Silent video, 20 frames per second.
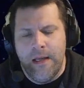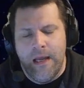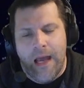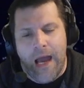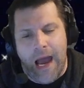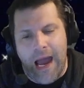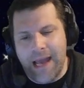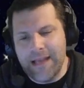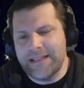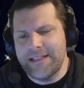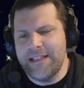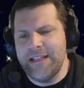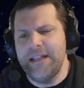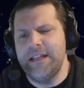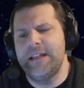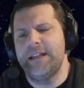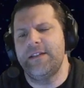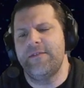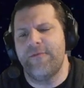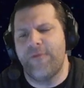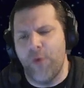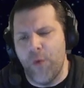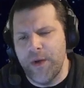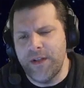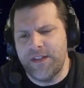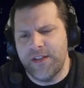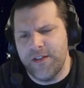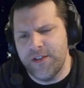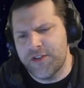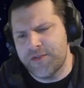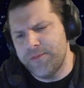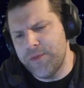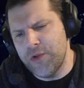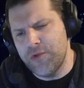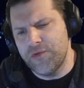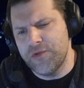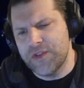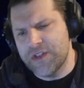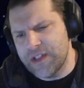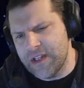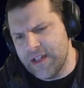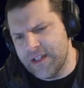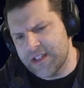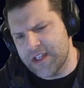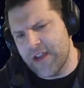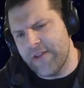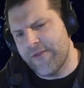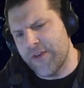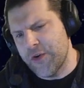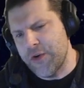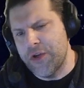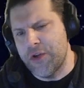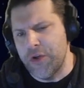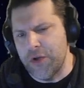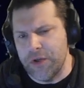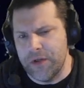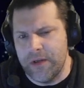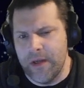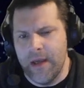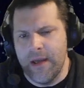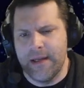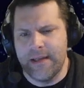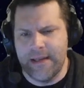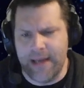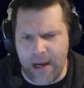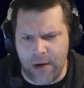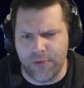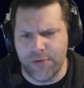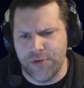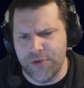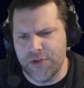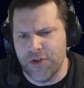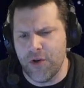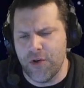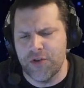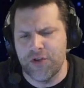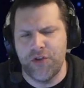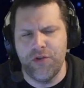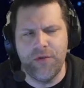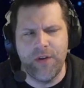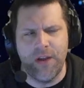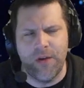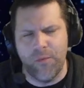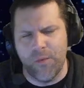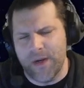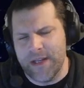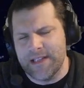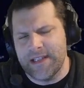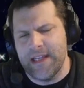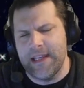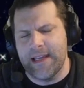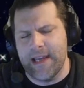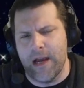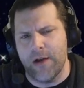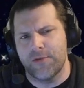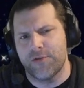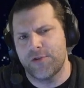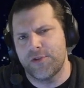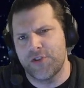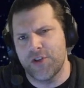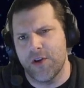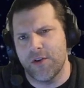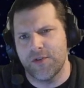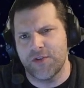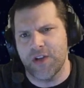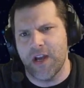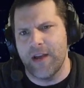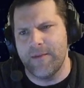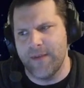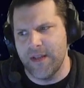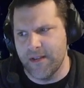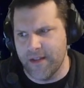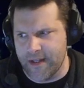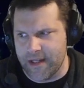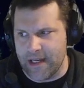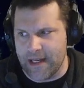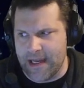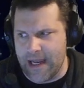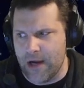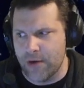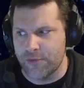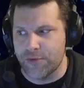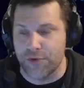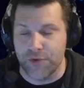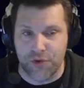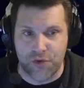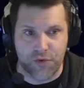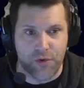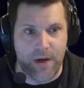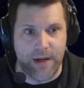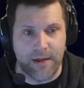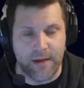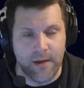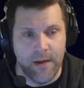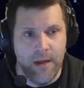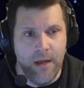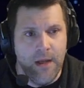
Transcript: I see Void Touch Mutants as a very good countercharge unit, and when I say countercharge, I mean like a counter strike.